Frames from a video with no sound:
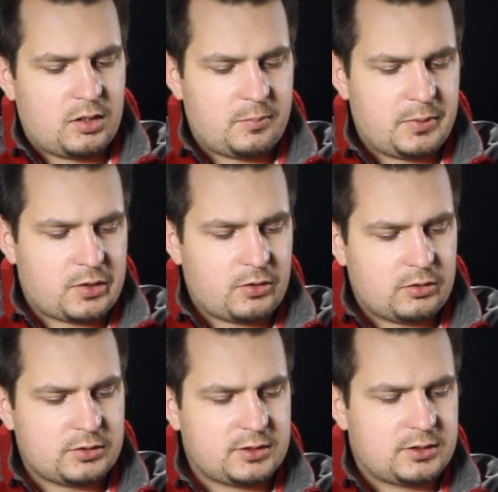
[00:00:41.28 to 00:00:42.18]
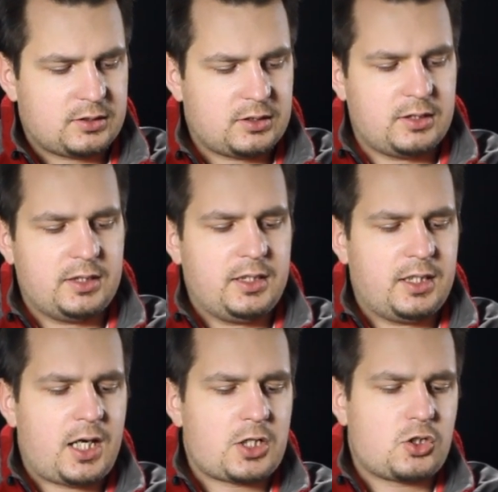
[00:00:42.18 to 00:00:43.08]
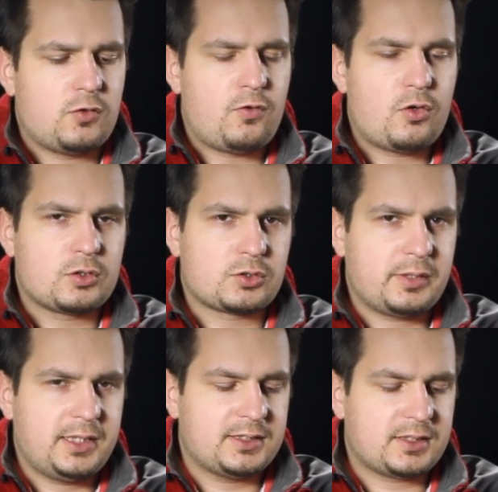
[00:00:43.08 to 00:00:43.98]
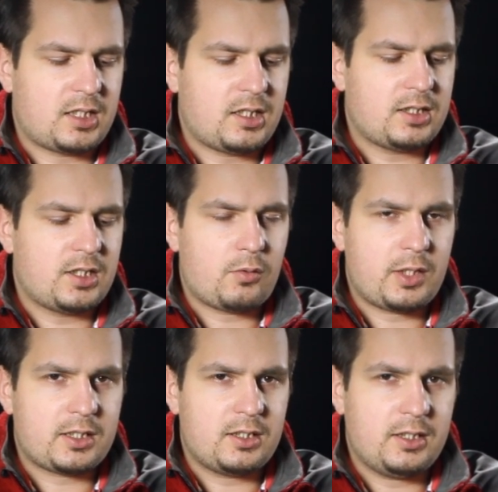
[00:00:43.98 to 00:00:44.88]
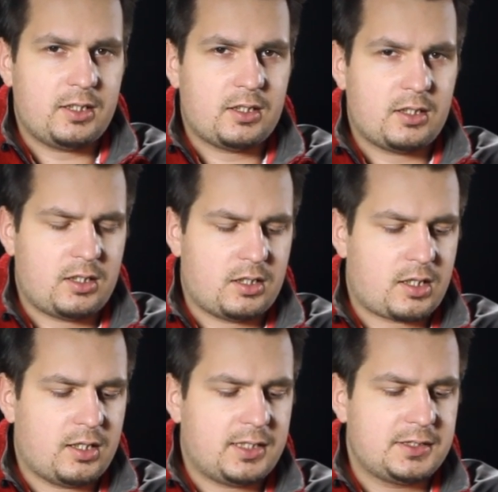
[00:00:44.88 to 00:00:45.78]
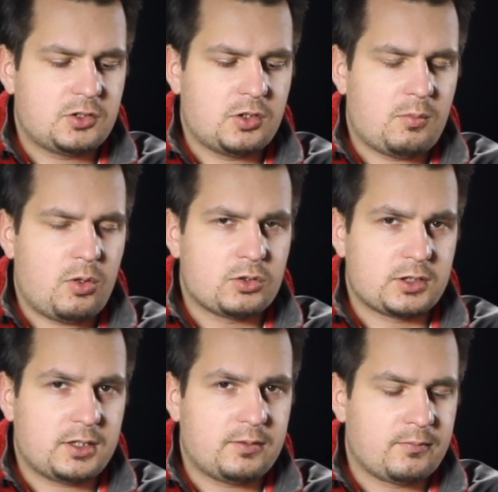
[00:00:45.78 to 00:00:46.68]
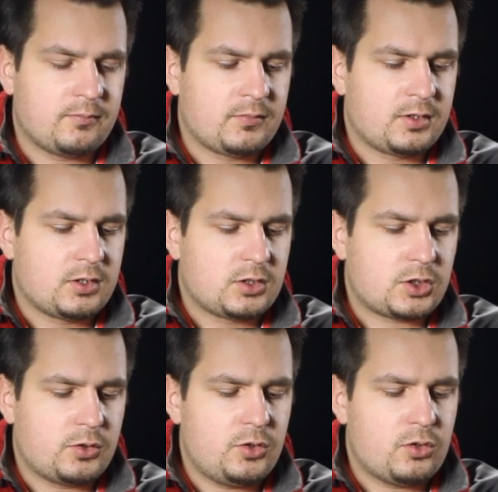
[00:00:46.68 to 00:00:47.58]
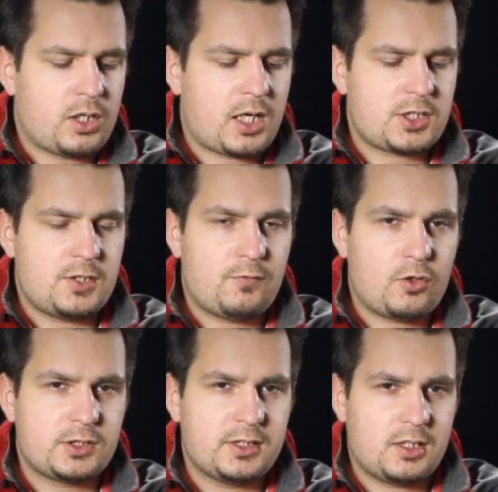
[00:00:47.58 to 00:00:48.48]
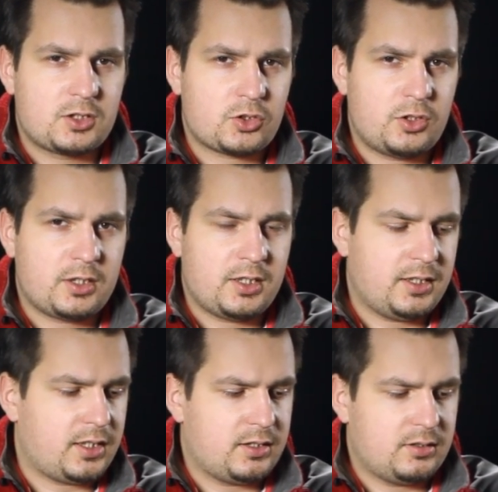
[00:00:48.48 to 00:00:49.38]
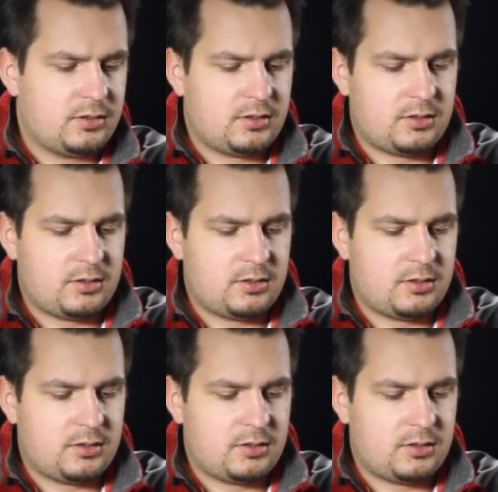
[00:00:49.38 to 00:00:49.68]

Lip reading: because the actual focus rings are not directly connected to the motor, so you are actually focusing electronically, and